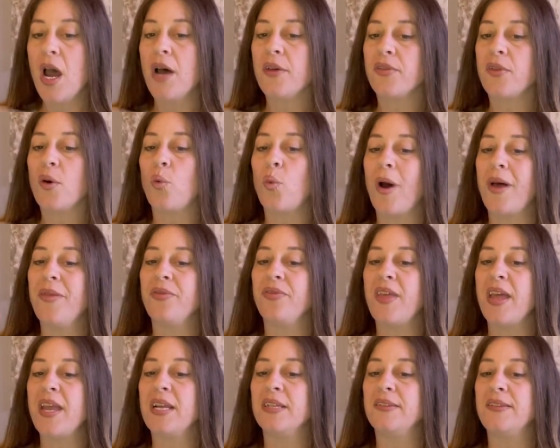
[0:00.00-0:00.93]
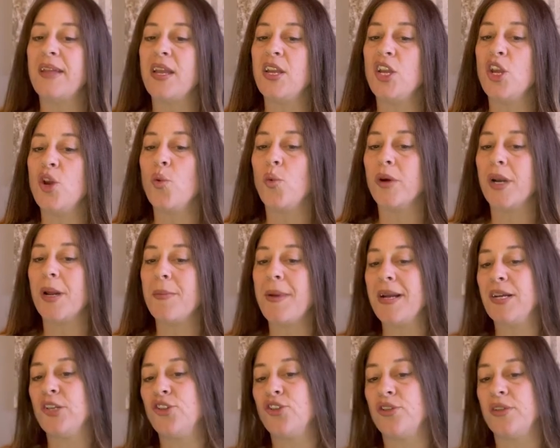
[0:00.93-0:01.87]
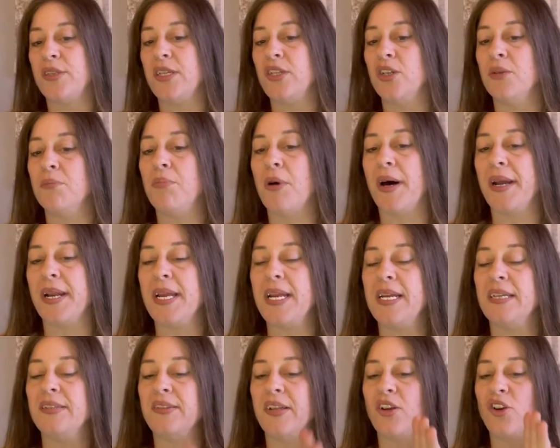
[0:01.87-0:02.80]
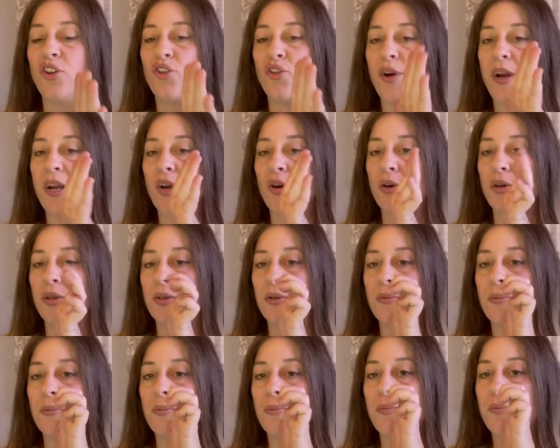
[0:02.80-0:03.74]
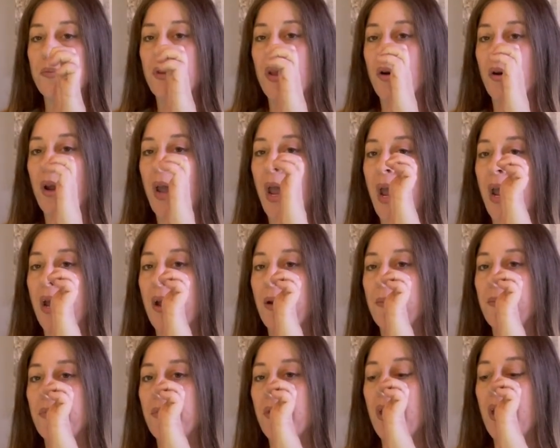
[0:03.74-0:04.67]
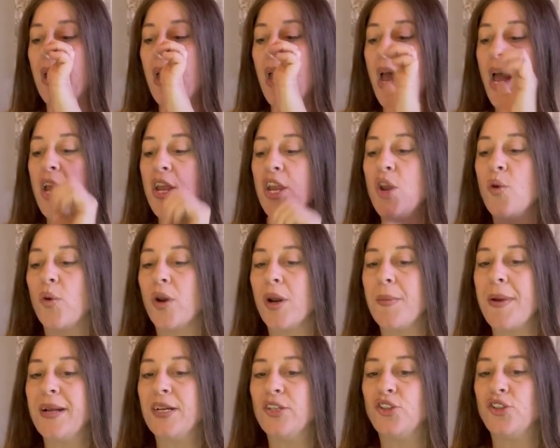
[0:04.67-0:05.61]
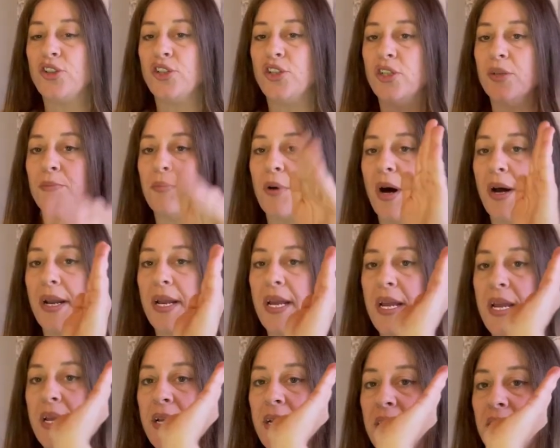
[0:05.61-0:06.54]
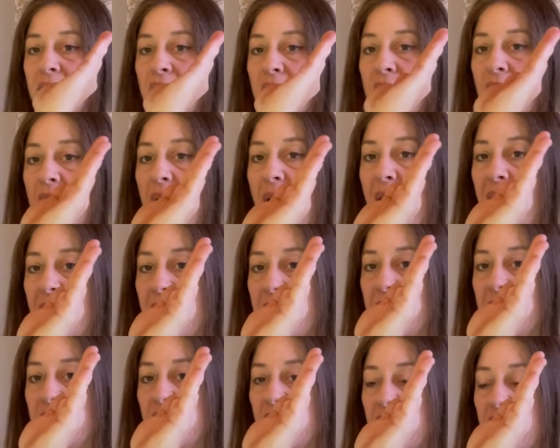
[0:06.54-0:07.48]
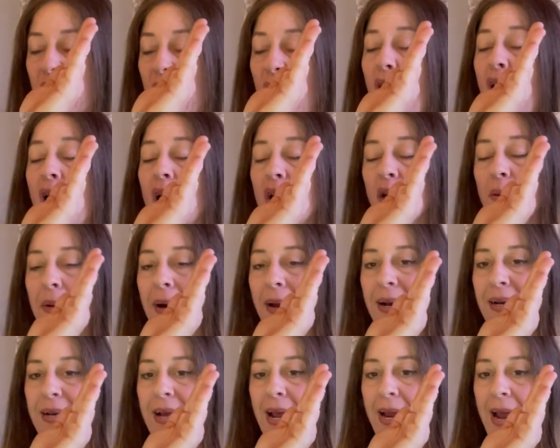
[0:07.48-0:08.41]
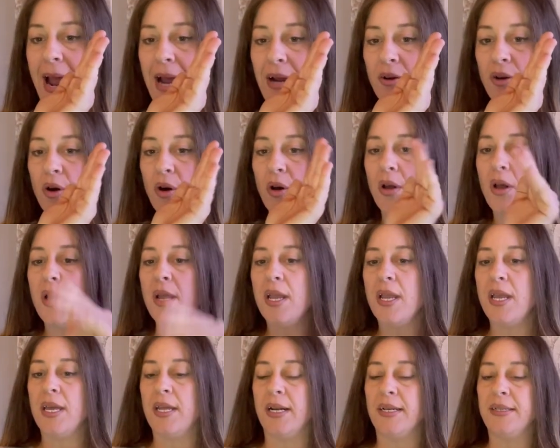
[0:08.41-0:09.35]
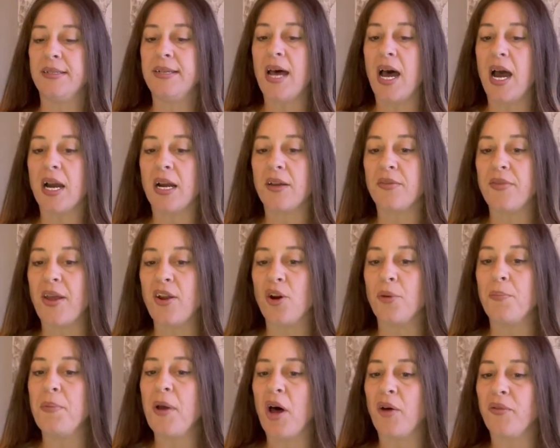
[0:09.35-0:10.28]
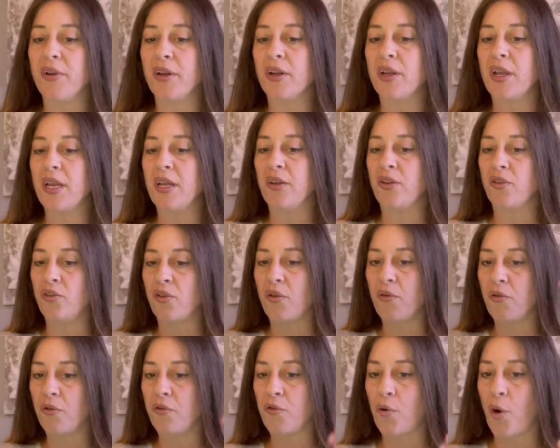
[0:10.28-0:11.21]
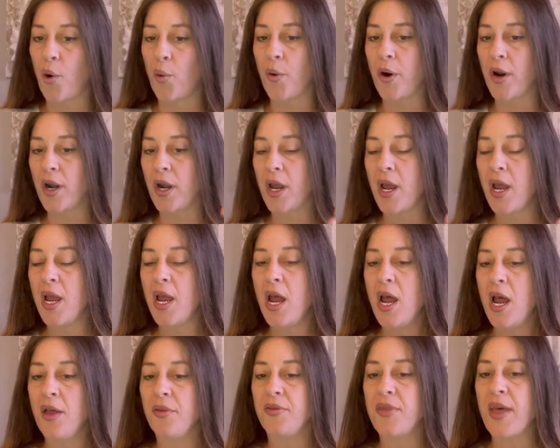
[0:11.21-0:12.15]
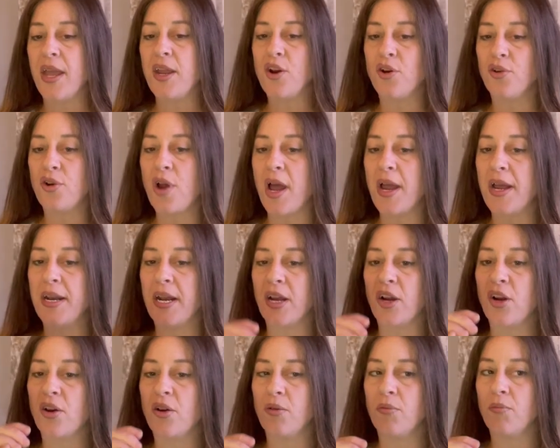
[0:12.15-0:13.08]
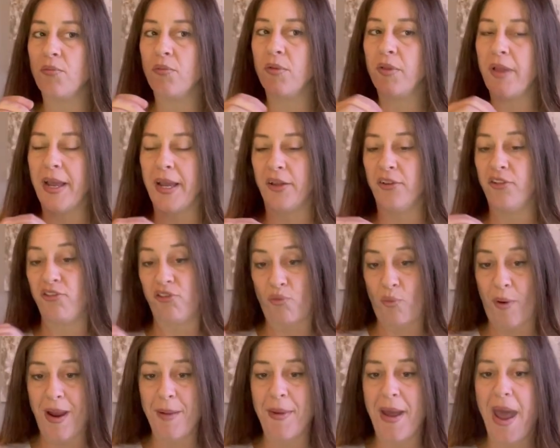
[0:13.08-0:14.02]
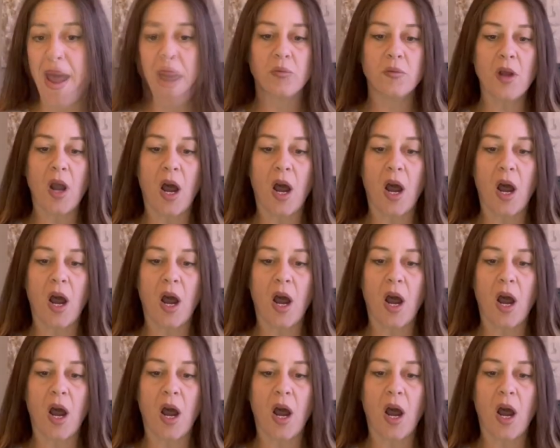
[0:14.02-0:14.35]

The one thing is that you wanna make sure that your body isn't crinkled, okay? You wanna make sure your body is at least in a hollow body diagonal, in a tuck, that your pelvic is forward, that you're not in a, like a sway back.